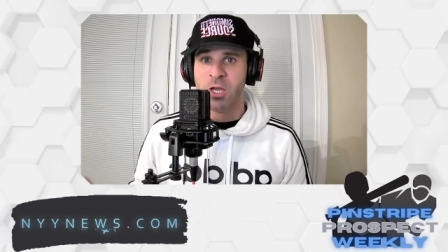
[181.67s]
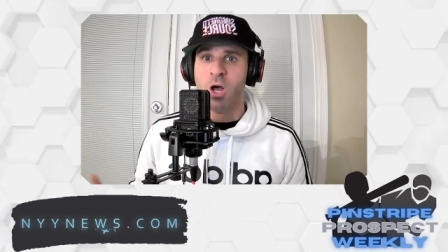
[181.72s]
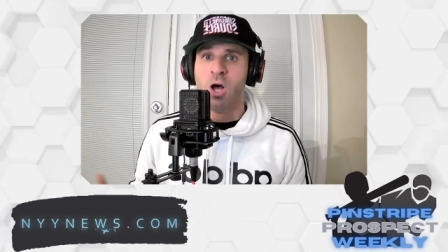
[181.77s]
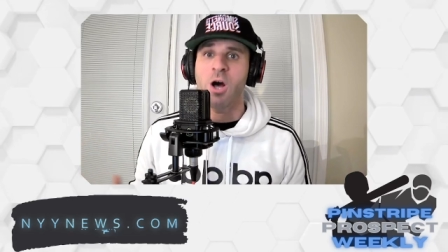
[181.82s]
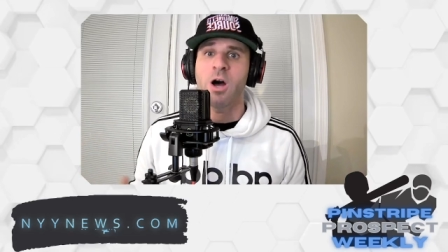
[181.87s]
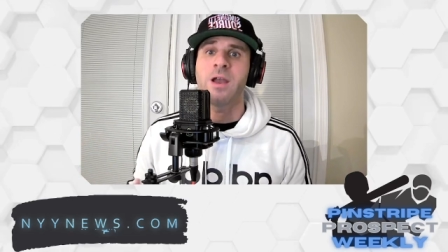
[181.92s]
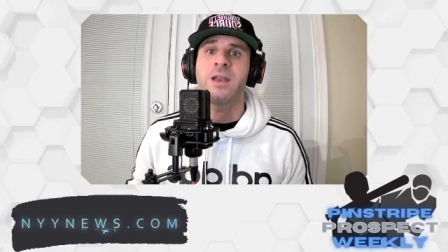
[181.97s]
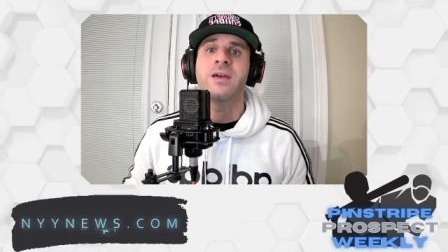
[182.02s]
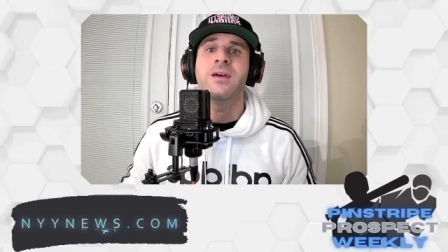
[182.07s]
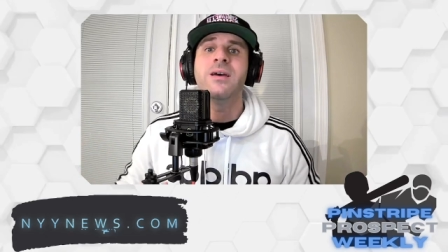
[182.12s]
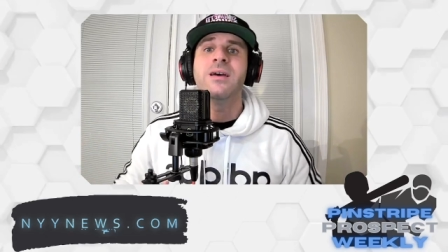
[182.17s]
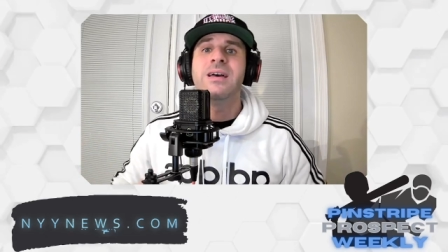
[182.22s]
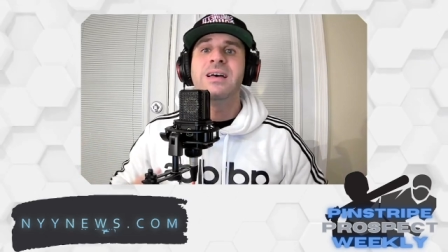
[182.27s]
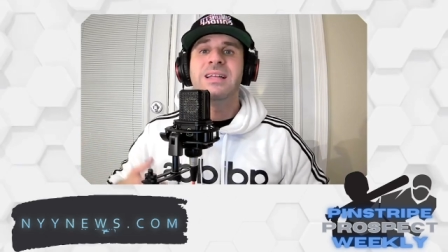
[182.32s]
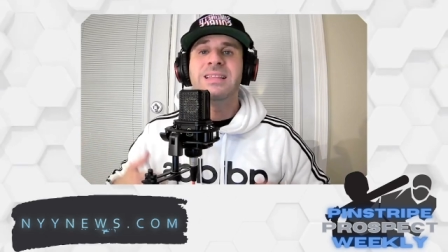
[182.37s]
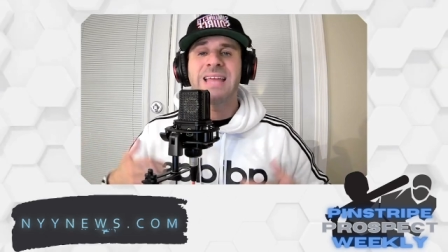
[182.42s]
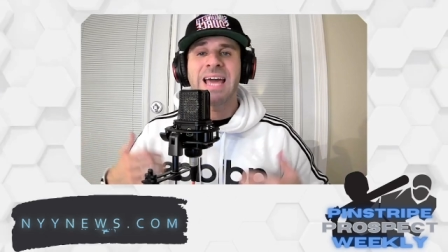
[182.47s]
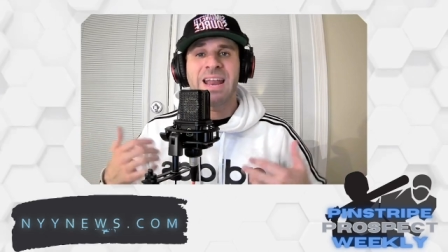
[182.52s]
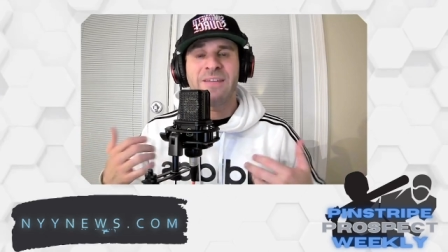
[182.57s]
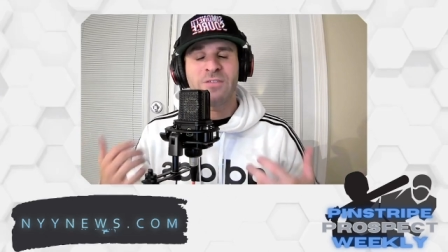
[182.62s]
on
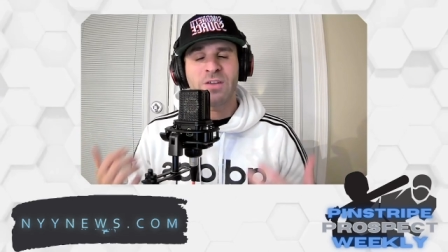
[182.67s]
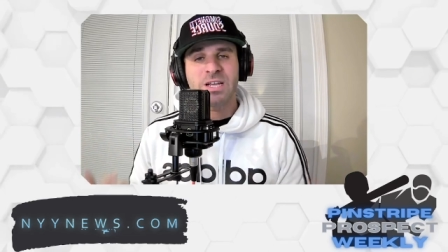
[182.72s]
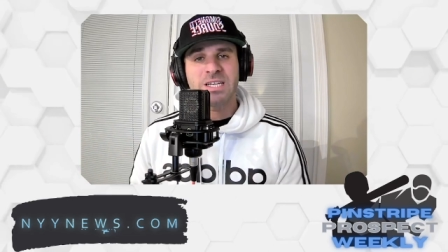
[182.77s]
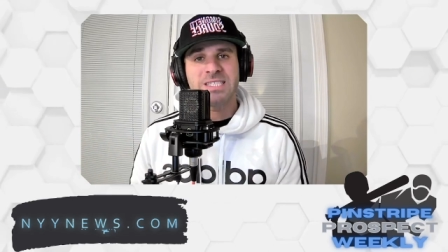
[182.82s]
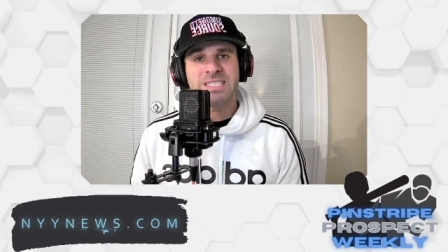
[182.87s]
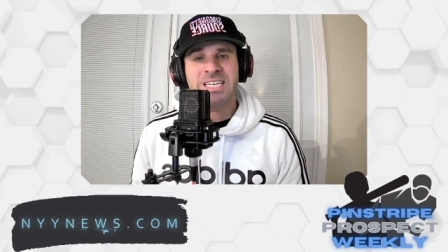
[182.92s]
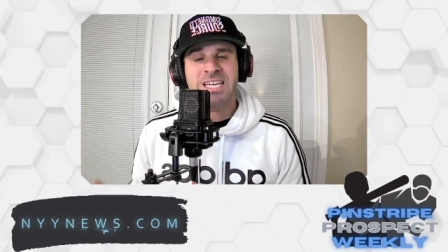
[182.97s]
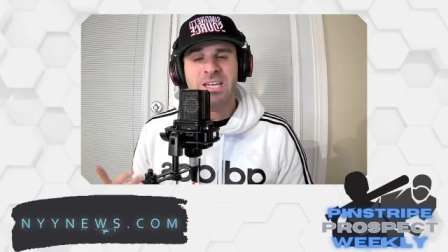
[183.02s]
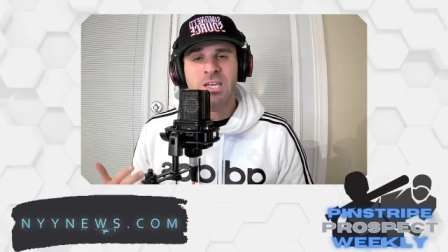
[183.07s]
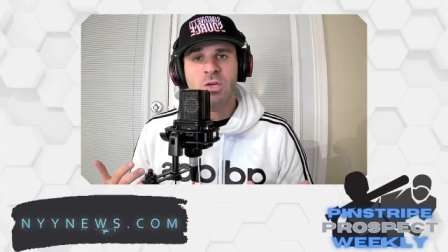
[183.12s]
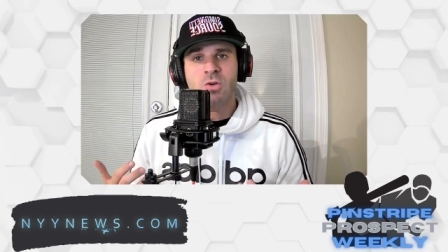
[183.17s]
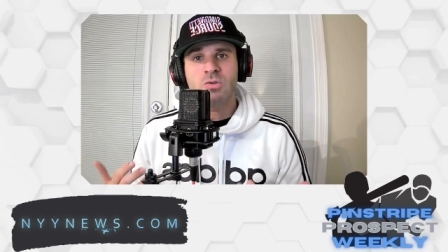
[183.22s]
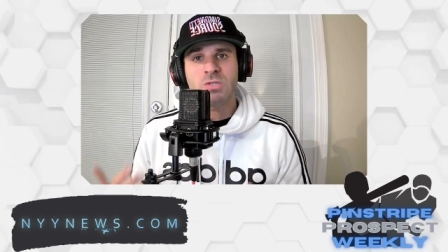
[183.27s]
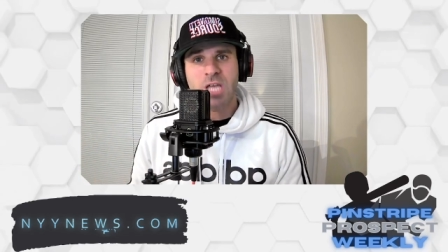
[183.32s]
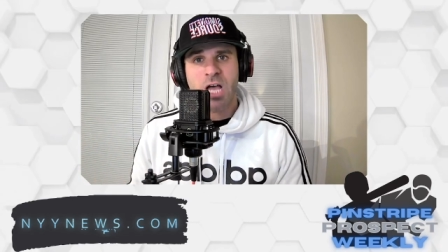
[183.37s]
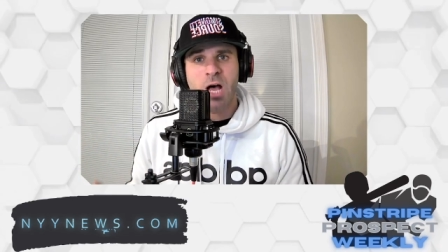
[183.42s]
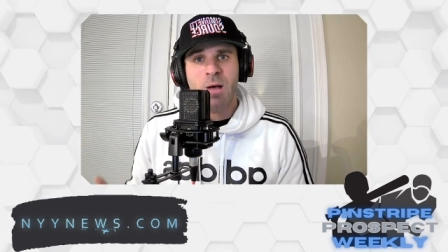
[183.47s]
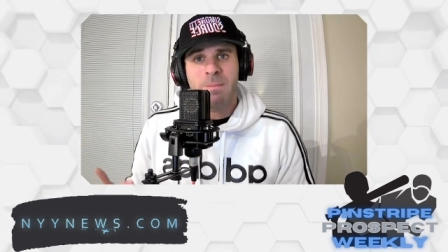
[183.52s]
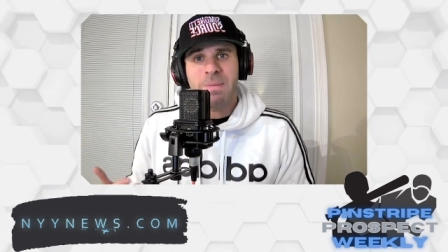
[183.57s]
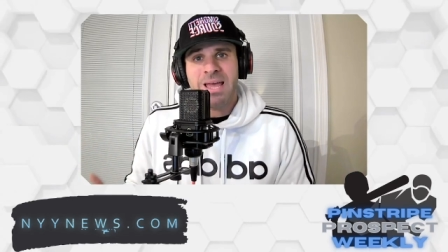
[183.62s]
that if he continues
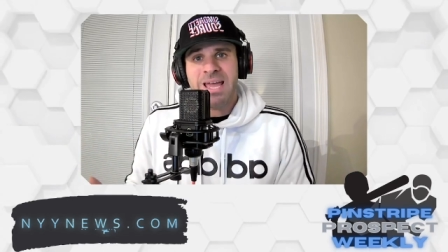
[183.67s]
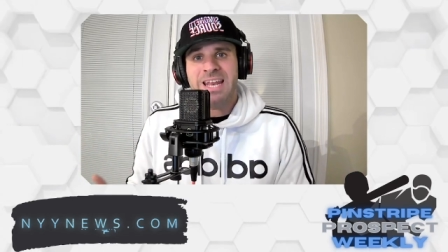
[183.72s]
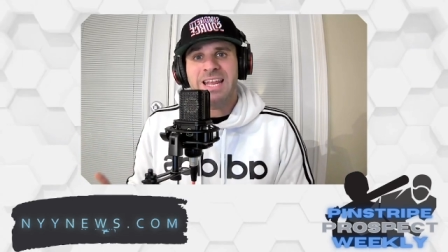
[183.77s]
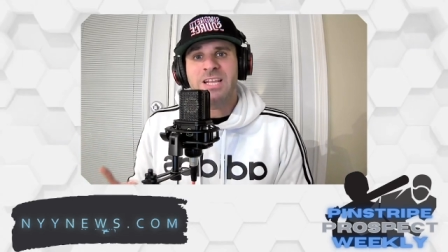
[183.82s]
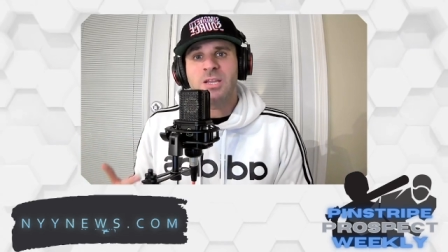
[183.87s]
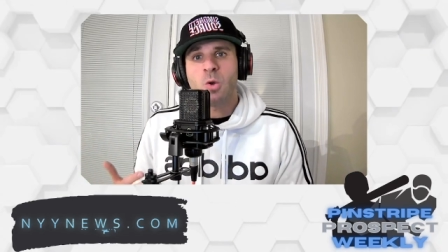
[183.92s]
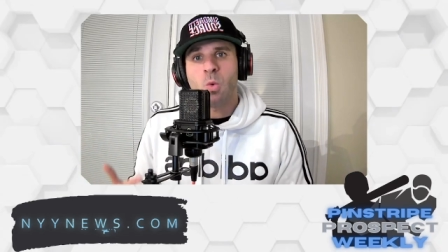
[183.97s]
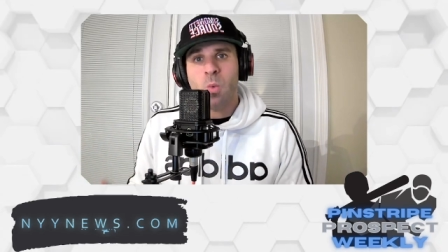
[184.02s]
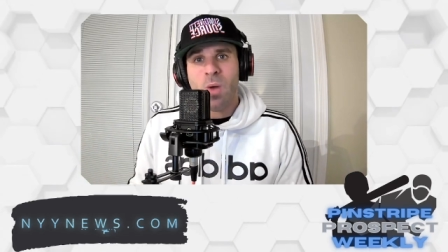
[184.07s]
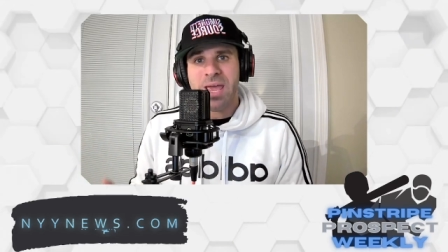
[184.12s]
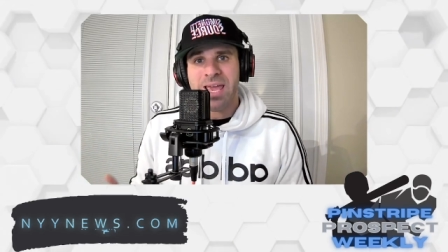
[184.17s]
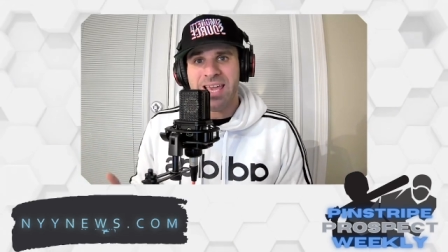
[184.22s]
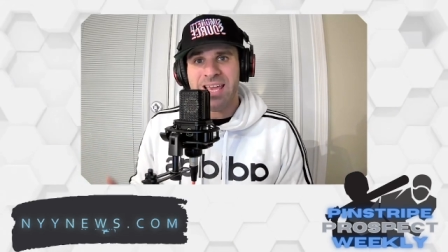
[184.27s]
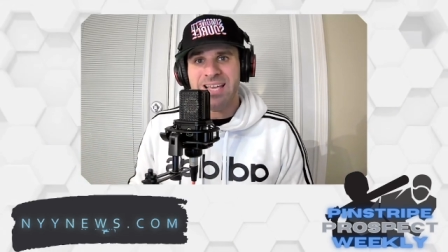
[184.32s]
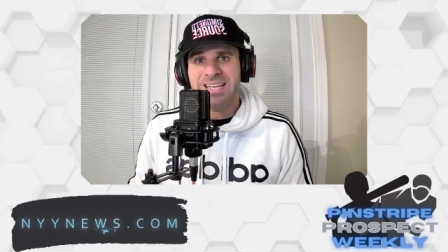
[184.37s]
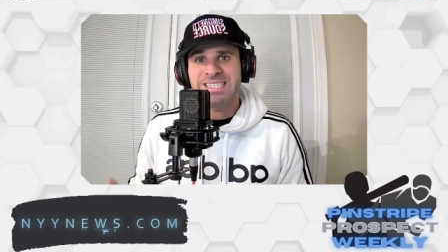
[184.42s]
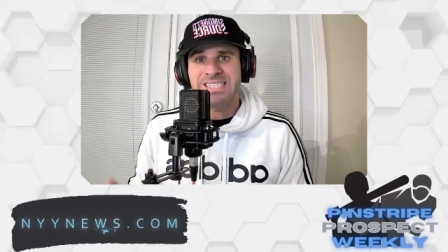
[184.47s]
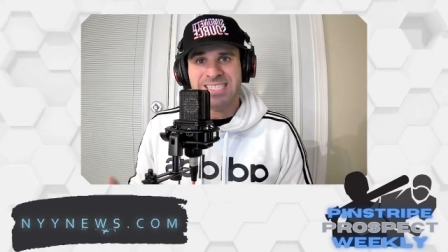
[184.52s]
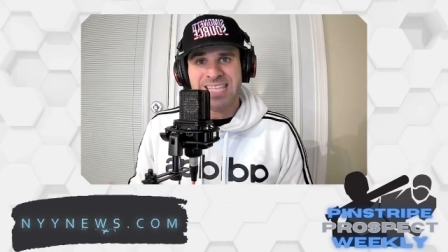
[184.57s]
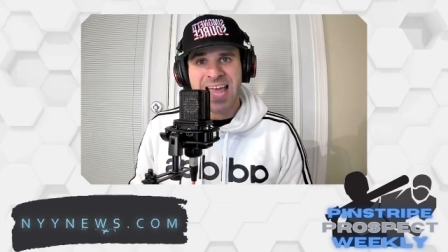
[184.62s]
up hitting the way he
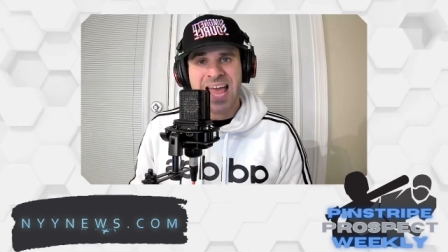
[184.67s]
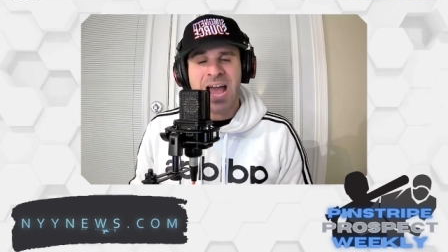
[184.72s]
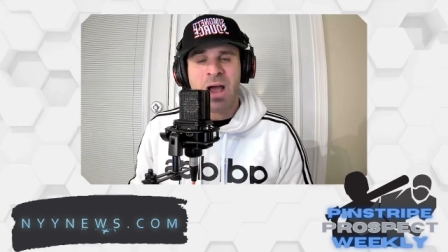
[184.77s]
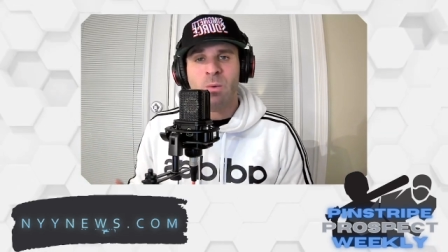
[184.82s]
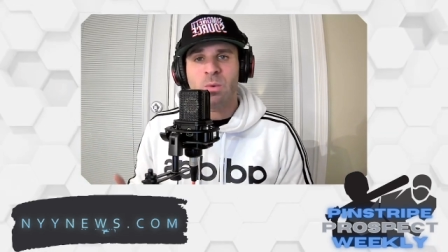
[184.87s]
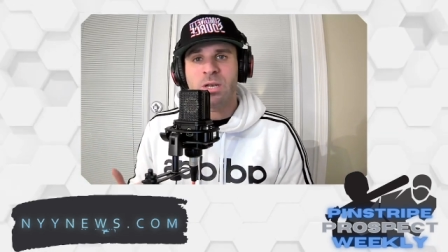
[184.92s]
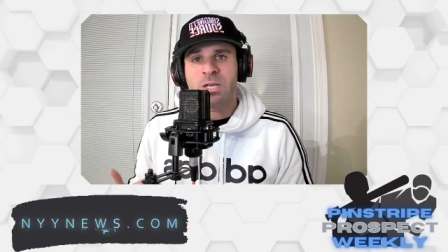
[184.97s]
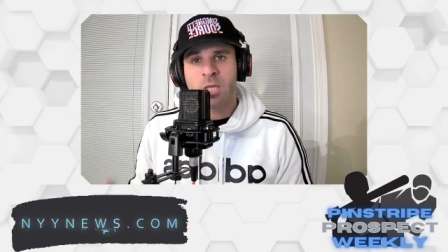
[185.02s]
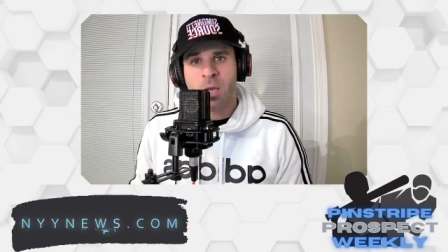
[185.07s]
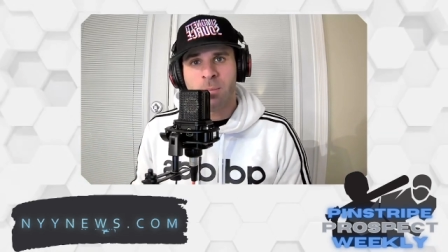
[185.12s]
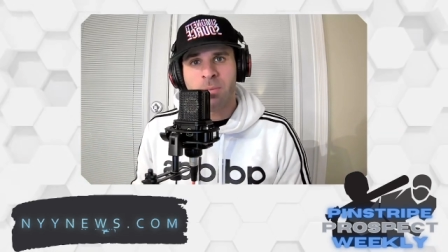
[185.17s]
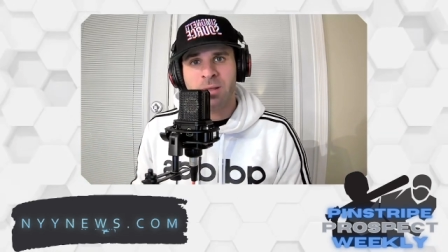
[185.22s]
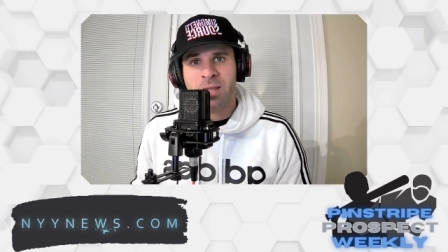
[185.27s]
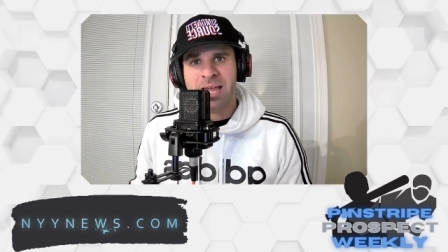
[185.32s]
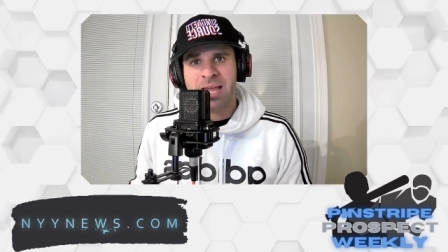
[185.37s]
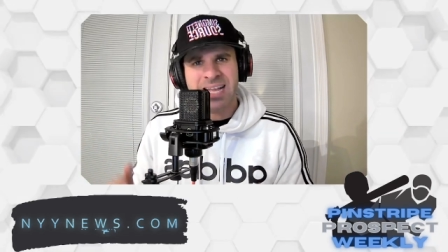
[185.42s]
is now in double A,